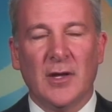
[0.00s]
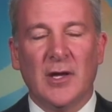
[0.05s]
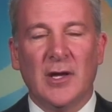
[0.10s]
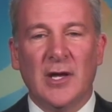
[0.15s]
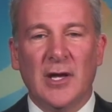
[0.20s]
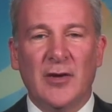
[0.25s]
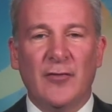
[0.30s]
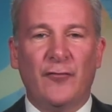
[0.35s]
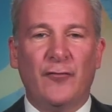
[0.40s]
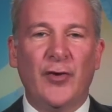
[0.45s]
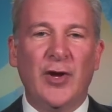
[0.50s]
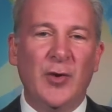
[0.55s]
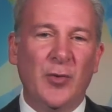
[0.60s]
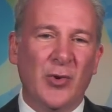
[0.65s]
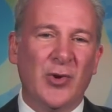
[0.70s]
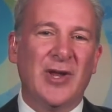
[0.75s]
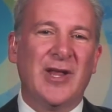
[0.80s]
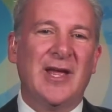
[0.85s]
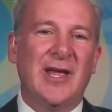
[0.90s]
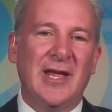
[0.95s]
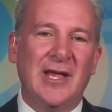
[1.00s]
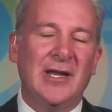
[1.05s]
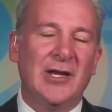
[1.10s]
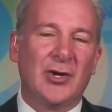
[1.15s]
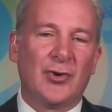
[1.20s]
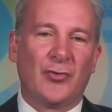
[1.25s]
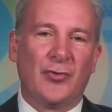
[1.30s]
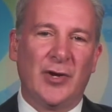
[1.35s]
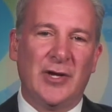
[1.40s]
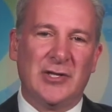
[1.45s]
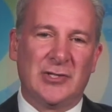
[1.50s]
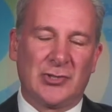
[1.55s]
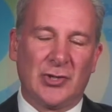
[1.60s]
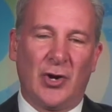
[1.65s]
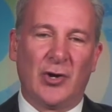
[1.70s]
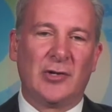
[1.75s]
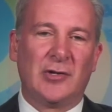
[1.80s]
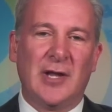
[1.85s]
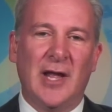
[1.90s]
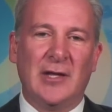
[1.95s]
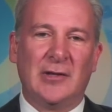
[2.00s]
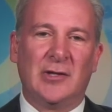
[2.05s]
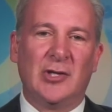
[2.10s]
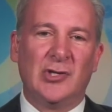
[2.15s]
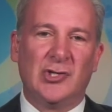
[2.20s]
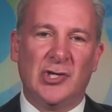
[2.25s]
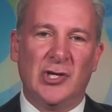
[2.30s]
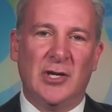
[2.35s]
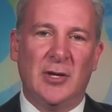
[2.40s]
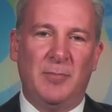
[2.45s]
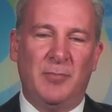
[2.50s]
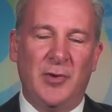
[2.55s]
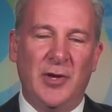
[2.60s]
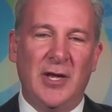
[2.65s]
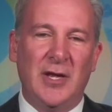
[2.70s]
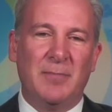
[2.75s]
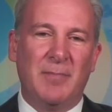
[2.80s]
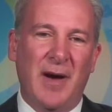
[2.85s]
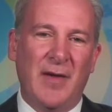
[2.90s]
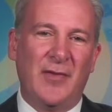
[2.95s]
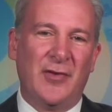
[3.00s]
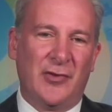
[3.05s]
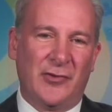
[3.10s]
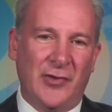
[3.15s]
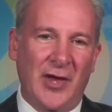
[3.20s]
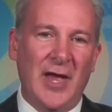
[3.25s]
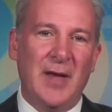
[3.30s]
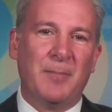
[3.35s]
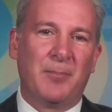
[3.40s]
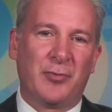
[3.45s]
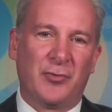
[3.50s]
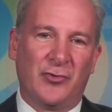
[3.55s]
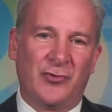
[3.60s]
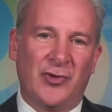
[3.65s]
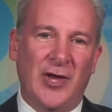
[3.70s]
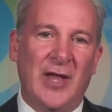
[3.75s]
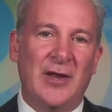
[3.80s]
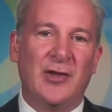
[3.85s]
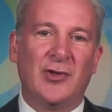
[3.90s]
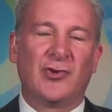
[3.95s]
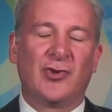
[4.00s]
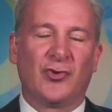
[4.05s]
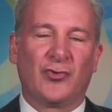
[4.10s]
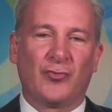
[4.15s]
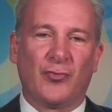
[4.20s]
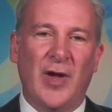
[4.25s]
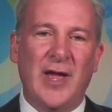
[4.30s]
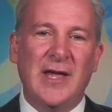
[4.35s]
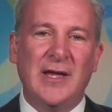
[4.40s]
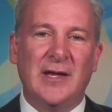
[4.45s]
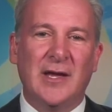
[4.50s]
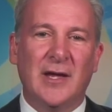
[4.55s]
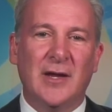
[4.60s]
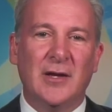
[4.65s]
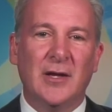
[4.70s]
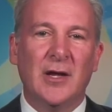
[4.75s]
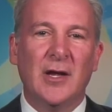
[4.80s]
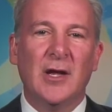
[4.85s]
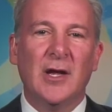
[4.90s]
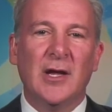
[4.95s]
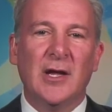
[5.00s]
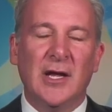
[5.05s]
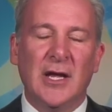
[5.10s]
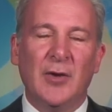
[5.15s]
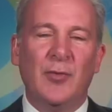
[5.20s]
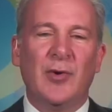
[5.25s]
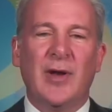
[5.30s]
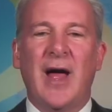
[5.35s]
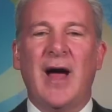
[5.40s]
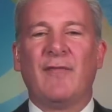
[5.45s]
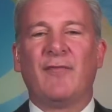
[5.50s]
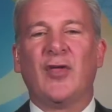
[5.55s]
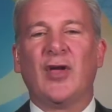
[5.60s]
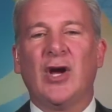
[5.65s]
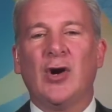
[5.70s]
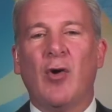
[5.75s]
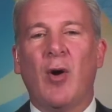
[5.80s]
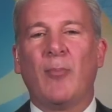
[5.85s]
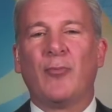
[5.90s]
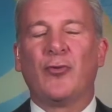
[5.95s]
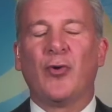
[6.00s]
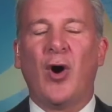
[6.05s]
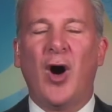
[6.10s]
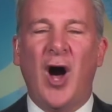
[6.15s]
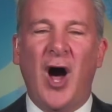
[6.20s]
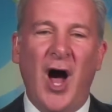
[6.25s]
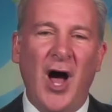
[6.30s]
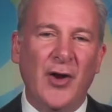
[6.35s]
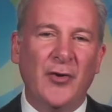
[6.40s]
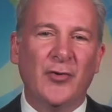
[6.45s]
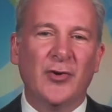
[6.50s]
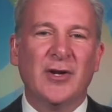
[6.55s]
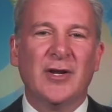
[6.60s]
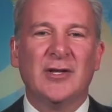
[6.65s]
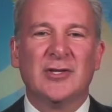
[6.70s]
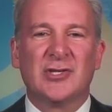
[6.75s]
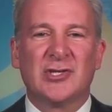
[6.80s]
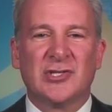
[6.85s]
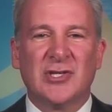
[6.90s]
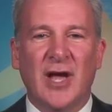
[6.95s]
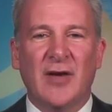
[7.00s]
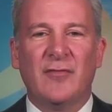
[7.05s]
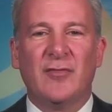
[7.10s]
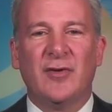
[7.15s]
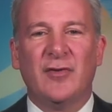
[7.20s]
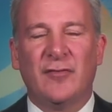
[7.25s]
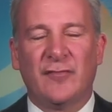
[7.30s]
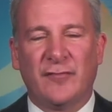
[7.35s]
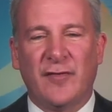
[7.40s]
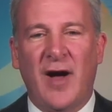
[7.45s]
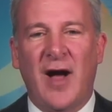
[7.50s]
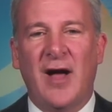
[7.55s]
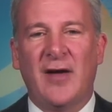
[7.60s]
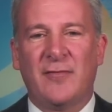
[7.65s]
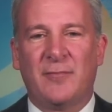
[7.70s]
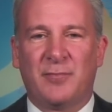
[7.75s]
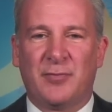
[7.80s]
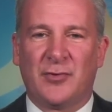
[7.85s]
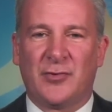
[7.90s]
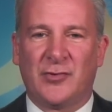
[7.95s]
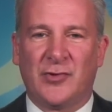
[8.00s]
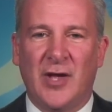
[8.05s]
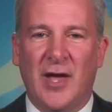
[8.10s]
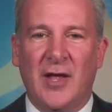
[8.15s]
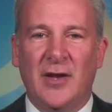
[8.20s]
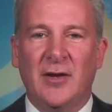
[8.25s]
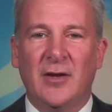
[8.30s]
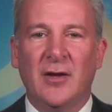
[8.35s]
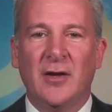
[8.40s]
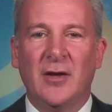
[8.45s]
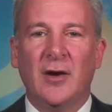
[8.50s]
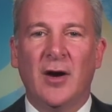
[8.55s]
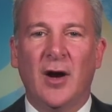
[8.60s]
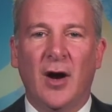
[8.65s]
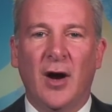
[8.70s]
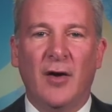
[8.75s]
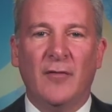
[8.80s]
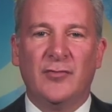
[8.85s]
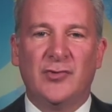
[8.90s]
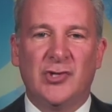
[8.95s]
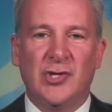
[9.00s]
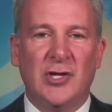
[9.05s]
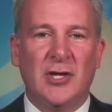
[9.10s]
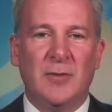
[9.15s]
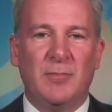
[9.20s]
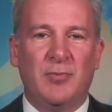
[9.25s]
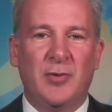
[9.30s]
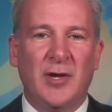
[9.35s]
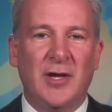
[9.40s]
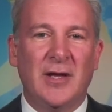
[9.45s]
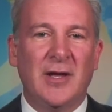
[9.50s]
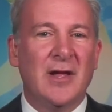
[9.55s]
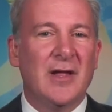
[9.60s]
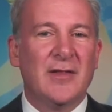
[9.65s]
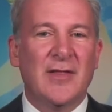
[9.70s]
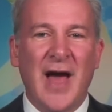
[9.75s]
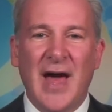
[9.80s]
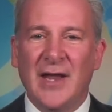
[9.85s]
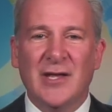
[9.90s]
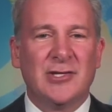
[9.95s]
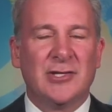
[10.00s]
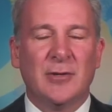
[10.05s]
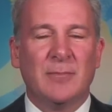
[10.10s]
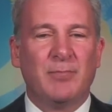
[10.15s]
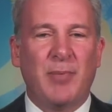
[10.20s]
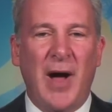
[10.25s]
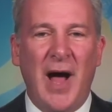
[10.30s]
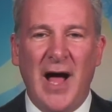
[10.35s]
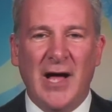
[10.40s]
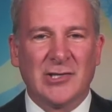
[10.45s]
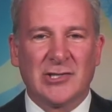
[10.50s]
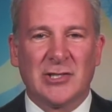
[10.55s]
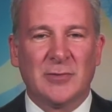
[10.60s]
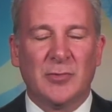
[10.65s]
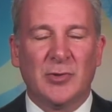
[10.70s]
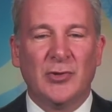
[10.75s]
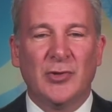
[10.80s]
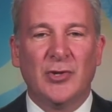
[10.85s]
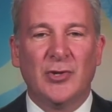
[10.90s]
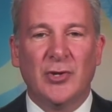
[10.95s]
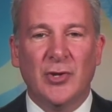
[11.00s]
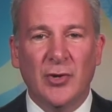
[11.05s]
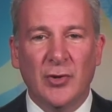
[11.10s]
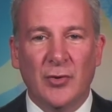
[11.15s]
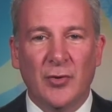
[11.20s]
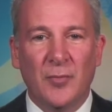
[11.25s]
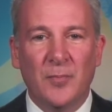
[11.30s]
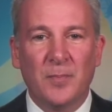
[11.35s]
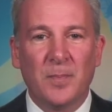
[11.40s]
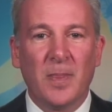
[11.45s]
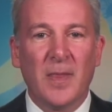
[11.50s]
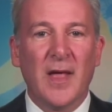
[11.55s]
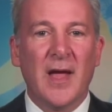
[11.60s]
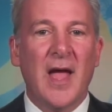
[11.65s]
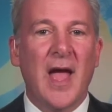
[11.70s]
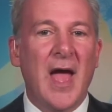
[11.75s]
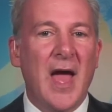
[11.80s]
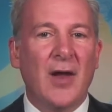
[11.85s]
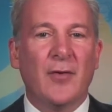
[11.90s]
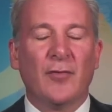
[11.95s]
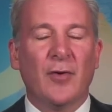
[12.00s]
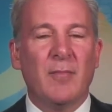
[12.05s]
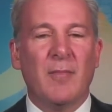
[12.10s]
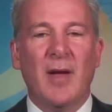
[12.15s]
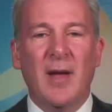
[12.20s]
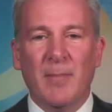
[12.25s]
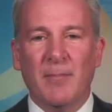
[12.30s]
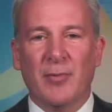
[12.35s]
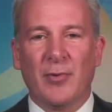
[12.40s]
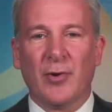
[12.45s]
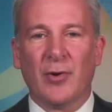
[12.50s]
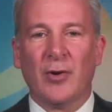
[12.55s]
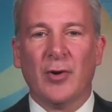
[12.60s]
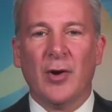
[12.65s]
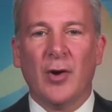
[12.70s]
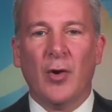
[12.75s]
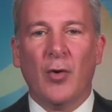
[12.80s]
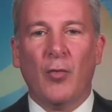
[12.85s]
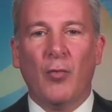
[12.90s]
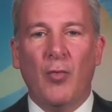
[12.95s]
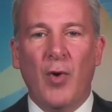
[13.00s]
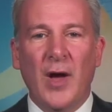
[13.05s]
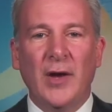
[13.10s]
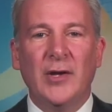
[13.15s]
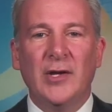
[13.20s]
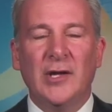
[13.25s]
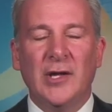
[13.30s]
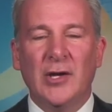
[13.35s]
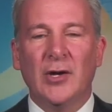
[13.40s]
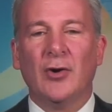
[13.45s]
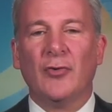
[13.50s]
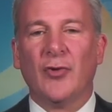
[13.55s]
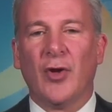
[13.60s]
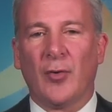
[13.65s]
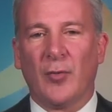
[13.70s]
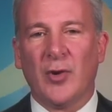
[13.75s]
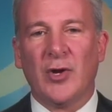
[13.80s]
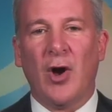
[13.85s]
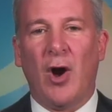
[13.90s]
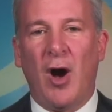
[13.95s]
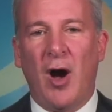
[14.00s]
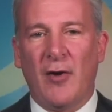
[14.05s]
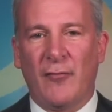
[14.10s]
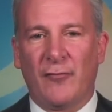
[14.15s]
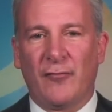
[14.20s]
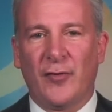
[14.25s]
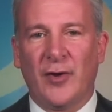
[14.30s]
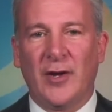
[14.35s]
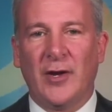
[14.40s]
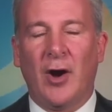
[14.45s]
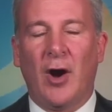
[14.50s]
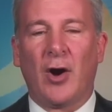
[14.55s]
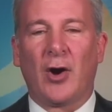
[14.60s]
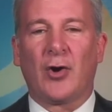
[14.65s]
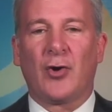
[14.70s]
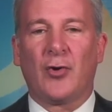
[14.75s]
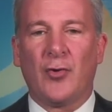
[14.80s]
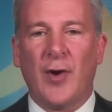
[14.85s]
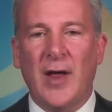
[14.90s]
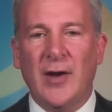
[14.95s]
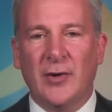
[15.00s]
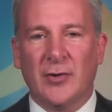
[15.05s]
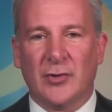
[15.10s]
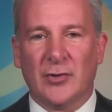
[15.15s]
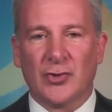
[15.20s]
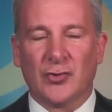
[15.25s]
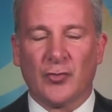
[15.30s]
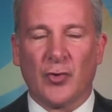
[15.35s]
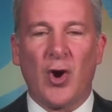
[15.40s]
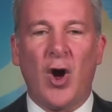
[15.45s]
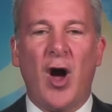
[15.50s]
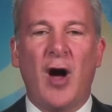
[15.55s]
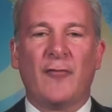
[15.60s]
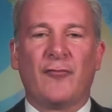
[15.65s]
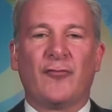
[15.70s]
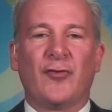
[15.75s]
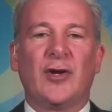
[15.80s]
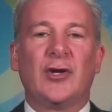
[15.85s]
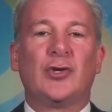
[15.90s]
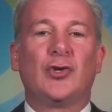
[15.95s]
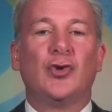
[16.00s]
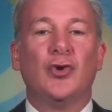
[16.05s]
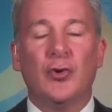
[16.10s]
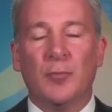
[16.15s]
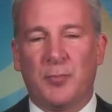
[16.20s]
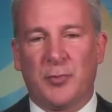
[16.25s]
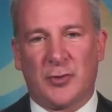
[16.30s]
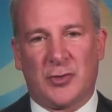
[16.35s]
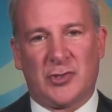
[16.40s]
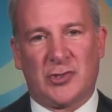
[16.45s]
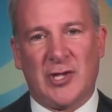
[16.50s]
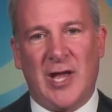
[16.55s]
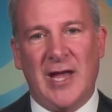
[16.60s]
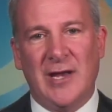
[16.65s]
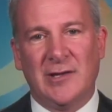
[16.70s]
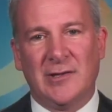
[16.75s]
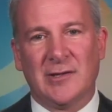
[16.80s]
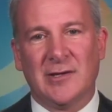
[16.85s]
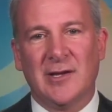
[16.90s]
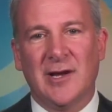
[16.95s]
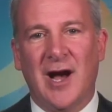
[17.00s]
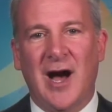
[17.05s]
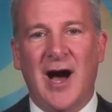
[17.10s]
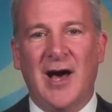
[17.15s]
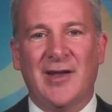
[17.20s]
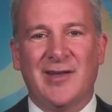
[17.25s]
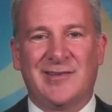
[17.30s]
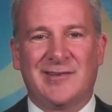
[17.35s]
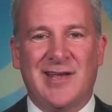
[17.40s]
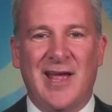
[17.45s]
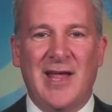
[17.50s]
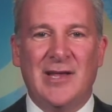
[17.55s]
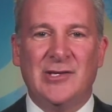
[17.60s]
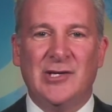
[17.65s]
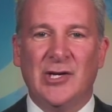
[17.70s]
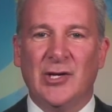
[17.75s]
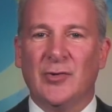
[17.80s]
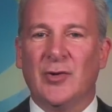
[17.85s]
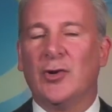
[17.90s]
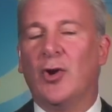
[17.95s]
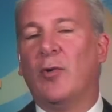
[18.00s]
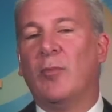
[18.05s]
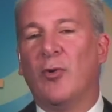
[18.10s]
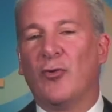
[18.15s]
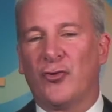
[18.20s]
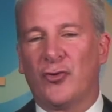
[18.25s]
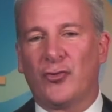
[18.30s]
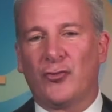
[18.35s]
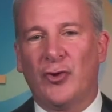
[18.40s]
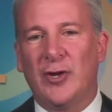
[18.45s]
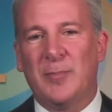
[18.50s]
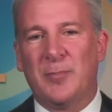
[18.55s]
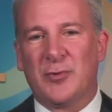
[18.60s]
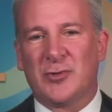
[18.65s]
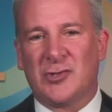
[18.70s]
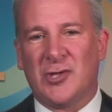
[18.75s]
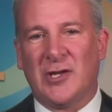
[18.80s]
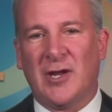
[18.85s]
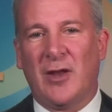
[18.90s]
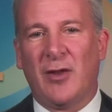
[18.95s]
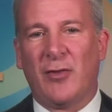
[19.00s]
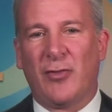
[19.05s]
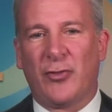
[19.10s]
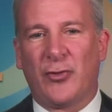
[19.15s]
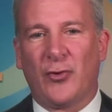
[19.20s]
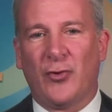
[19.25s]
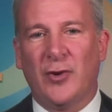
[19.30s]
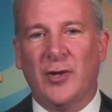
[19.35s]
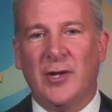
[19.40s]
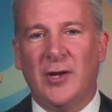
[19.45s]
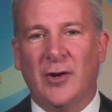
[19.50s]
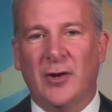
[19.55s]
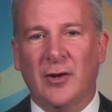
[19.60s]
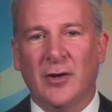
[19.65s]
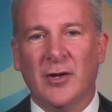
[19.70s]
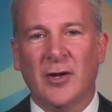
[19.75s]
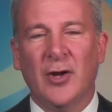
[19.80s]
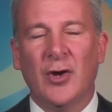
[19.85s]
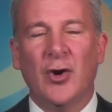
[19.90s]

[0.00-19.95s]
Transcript: If we were to increase our debt to GDP by the same percentage as Reagan, it would have to go up to 175% of GDP. That is impossible to do. And remember, what yield are we offering our creditors? We're offering 2% on a 10 year and almost 3% on a 30 year.